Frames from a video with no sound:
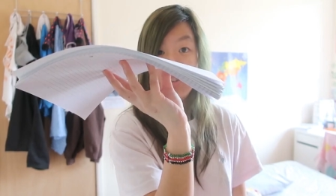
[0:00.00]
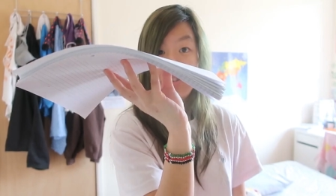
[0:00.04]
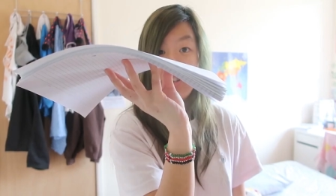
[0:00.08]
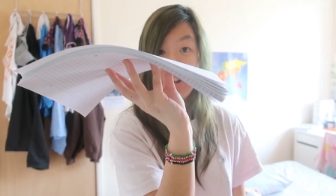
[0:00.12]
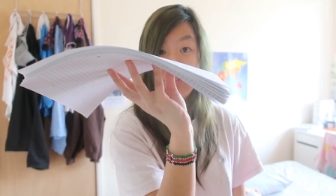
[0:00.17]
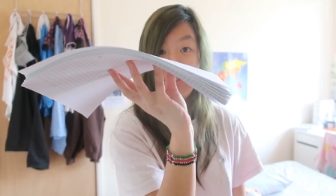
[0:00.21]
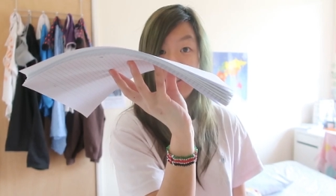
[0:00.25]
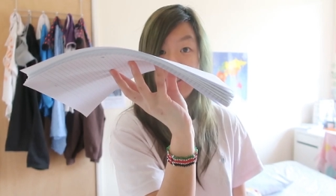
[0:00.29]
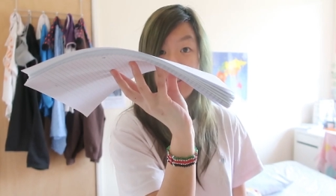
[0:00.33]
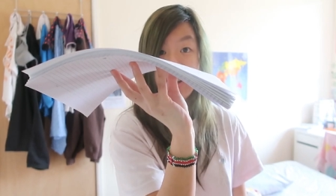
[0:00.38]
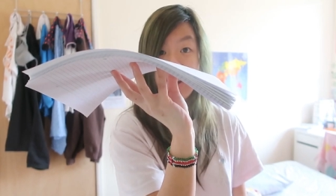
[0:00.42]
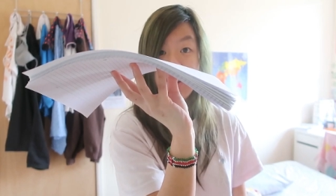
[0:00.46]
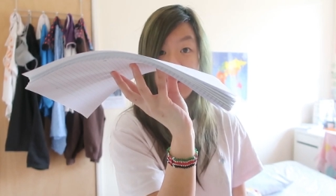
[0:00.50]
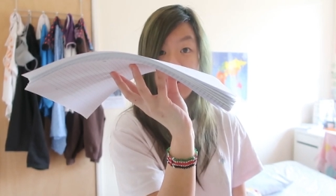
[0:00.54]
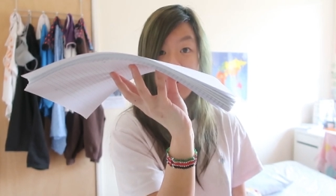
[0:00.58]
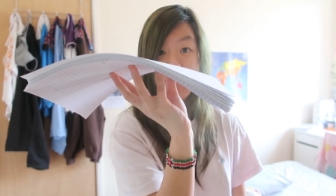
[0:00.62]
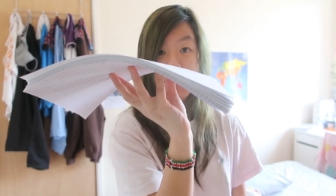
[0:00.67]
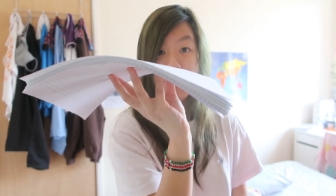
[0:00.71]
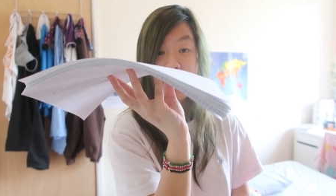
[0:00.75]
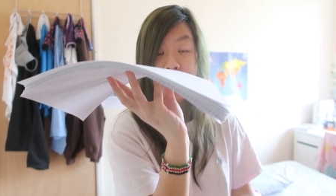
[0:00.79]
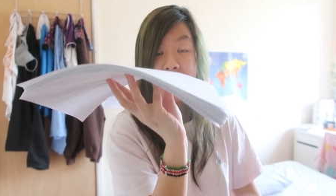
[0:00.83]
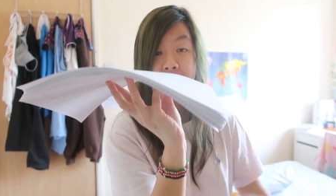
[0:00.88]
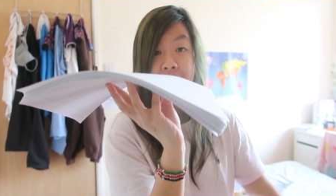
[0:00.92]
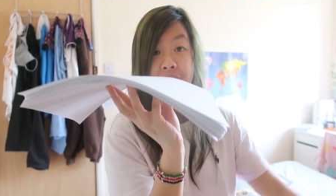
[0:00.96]
Once you have this hand in the
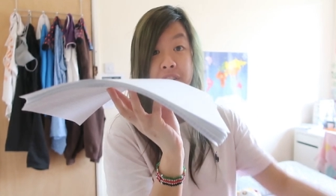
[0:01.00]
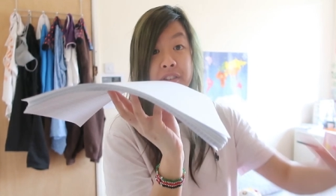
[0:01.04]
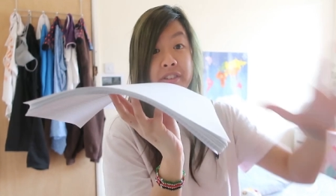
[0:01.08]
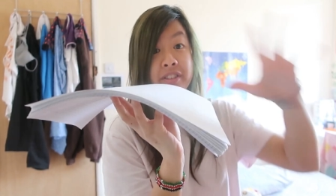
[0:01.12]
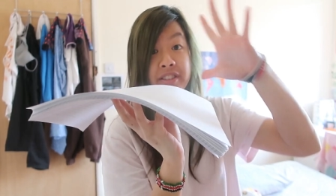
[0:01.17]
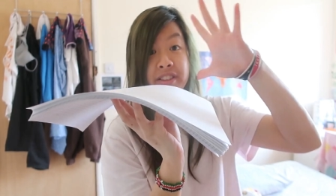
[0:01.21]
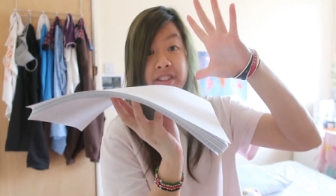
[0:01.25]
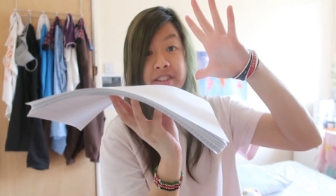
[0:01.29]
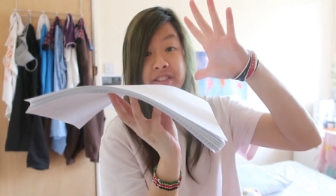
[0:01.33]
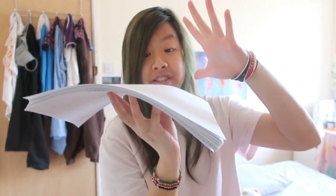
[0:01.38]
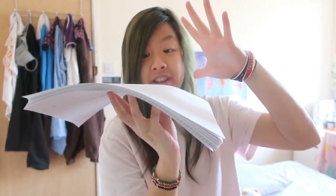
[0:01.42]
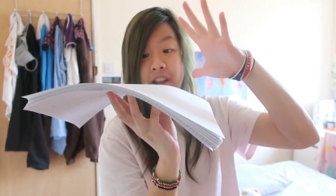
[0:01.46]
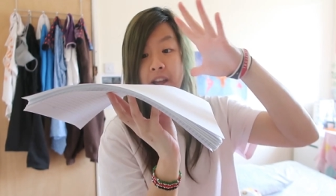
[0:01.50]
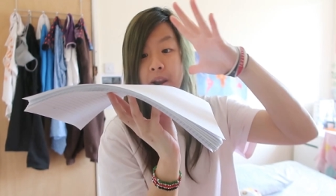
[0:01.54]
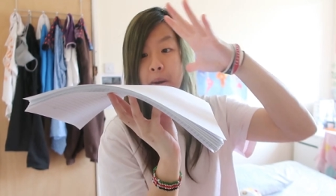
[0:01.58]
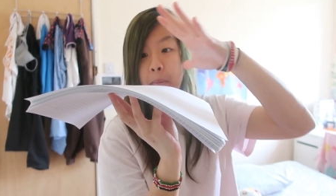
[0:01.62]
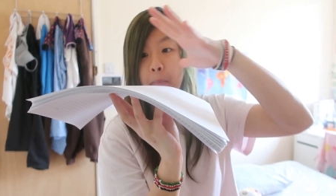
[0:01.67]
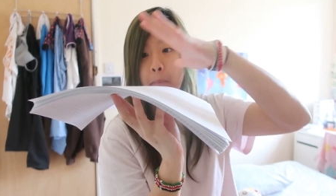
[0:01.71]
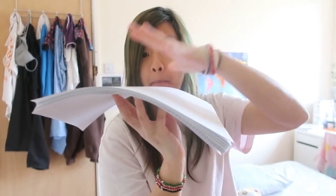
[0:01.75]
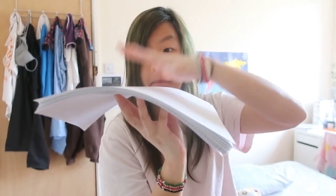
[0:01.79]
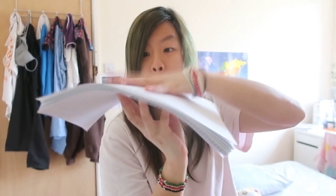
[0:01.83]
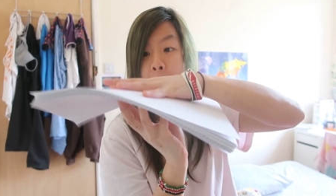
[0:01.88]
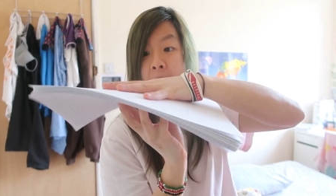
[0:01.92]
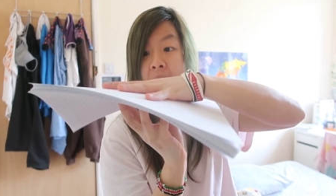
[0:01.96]
middle, this hand,
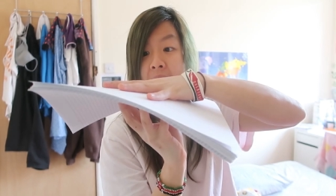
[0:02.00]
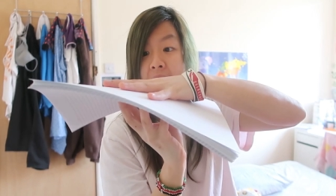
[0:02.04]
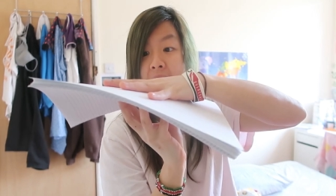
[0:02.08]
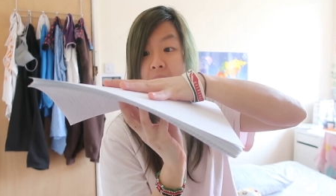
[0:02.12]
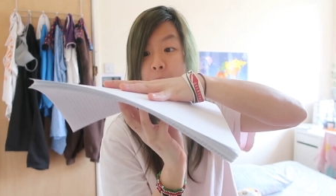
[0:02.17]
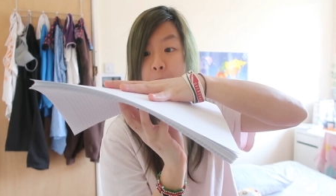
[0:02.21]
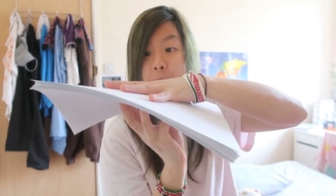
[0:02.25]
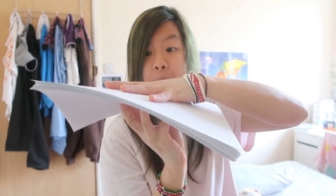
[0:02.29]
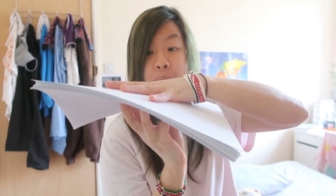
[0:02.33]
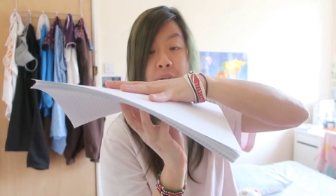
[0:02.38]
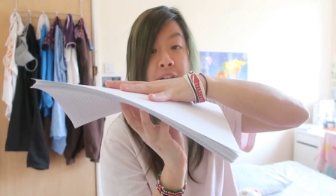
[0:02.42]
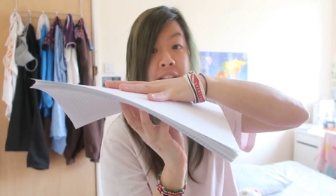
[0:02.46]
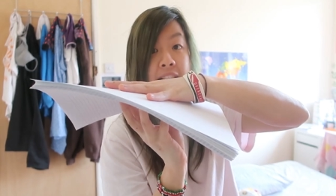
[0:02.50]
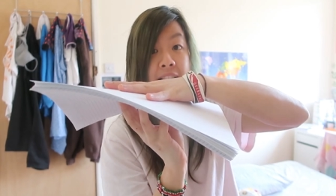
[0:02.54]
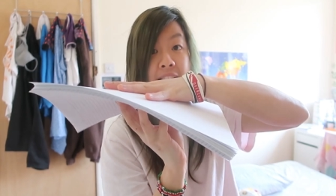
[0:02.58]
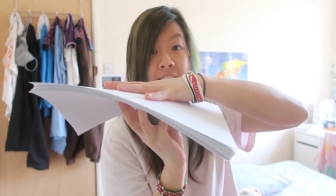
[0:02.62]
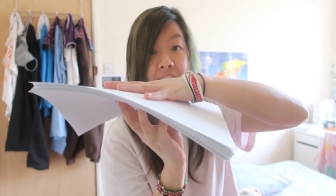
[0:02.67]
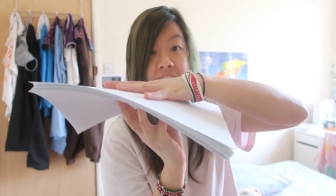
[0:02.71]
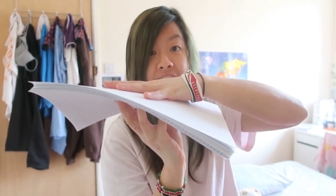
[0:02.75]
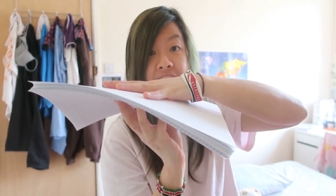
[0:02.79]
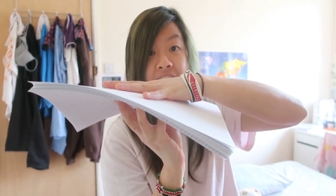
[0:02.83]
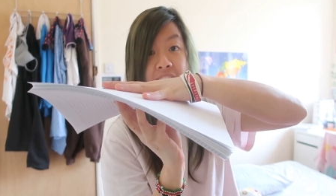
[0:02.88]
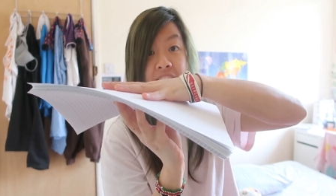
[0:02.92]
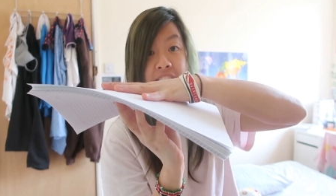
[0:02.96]
pat, put it like